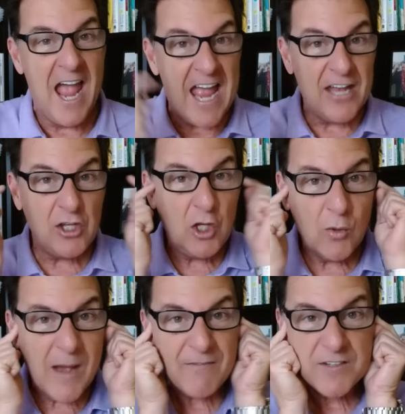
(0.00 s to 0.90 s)
And
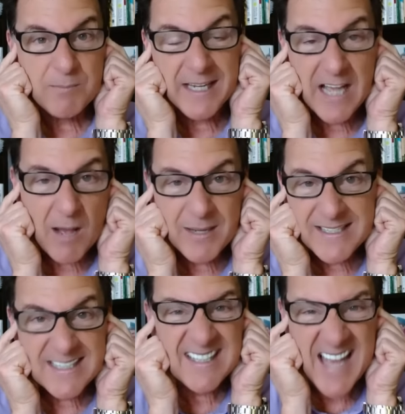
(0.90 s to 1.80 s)
you have to become a
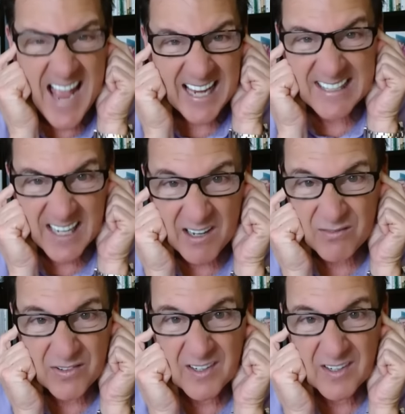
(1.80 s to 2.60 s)
detective,